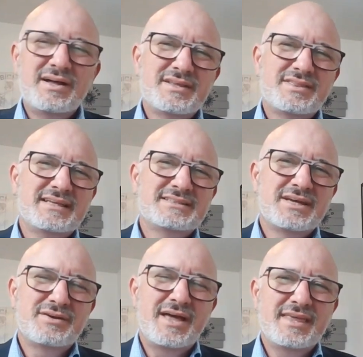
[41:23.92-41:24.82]
Well, the
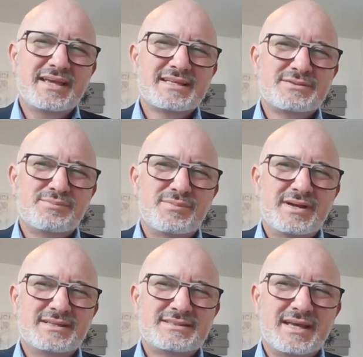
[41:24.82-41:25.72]
thing, I think it's,
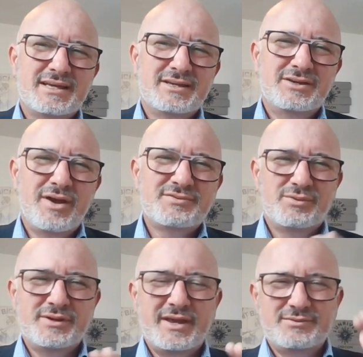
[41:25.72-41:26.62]
it's like
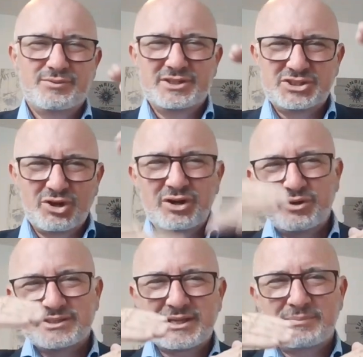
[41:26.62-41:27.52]
you have to, when you, when you
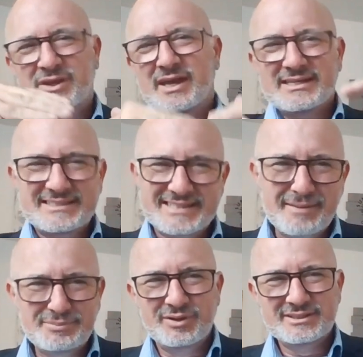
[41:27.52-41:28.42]
start doing something, you got to
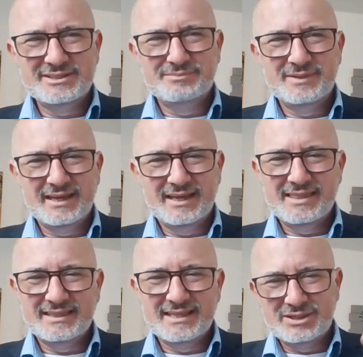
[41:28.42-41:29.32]
stop doing
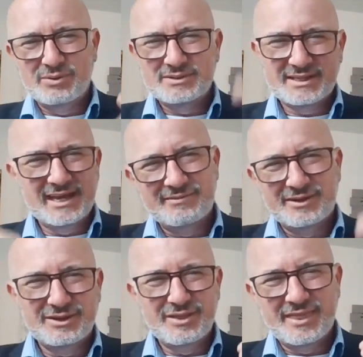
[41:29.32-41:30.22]
something. And I think that's always a
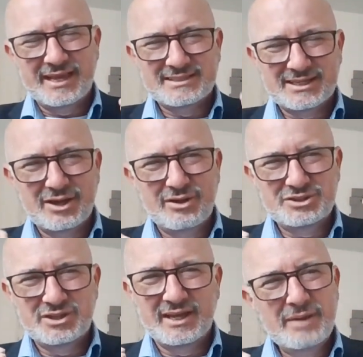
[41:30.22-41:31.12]
kind of a good thing as
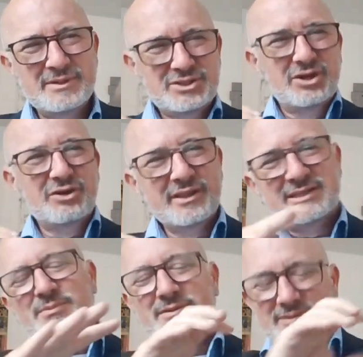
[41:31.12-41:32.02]
a coach. Okay, I'm going to start
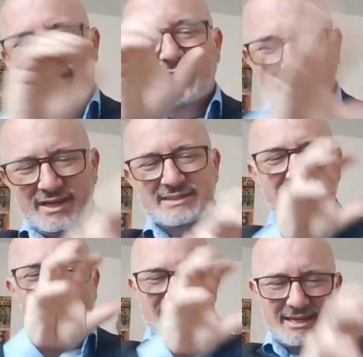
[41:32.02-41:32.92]
doing this, but you also
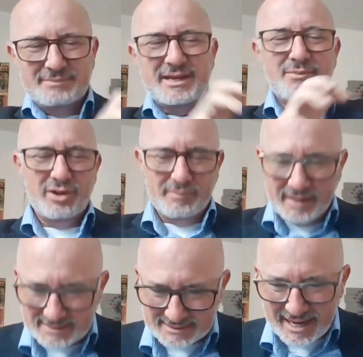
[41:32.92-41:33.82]
got to decide at the same time,
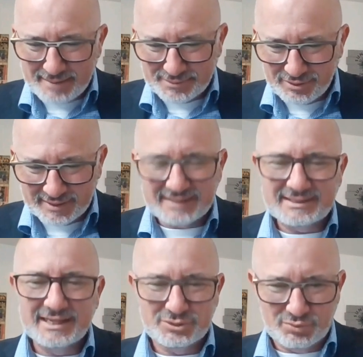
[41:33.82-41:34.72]
what am I going to stop doing?
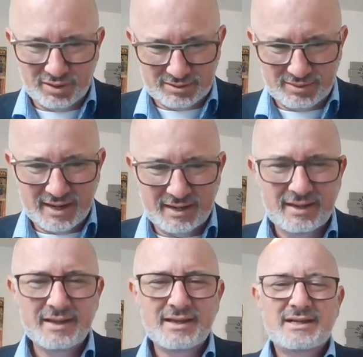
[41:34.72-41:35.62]
That doesn't work,
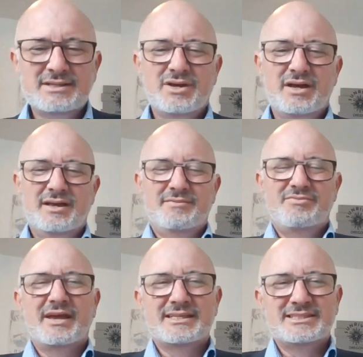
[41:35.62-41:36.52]
right? So
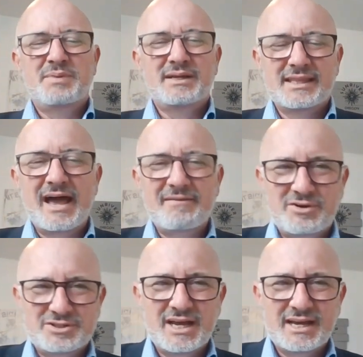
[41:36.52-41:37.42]
if I can speak to
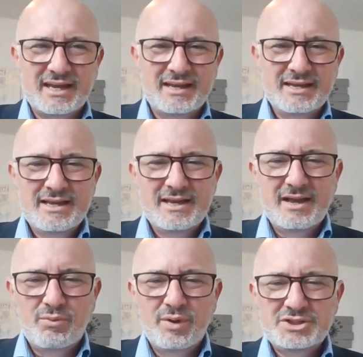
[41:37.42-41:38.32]
that for a second.
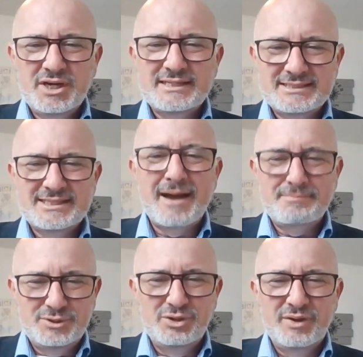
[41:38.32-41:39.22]
Uh, what should I
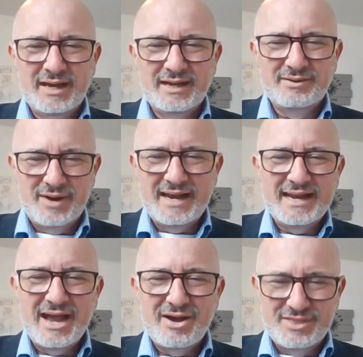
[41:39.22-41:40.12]
stop doing
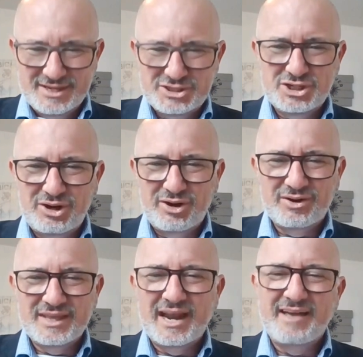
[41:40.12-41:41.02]
right now this
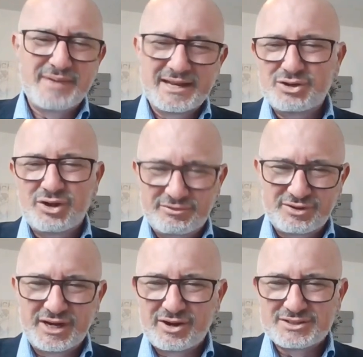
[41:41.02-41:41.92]
year that I've been
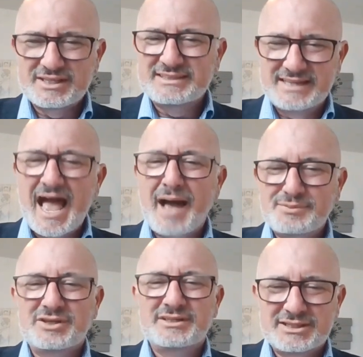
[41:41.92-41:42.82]
doing for years that
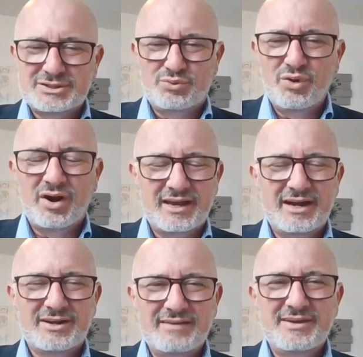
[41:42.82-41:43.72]
absolutely doesn't work?
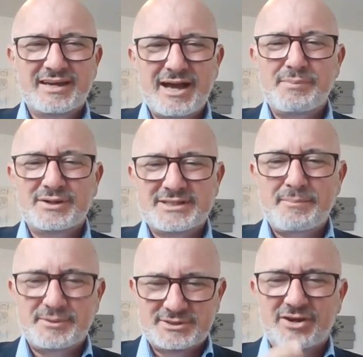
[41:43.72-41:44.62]
And I'll give you a couple
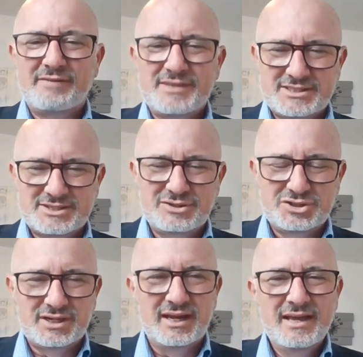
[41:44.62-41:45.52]
examples, and I'll give you the
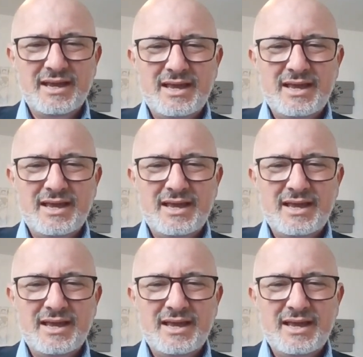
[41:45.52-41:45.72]
solution.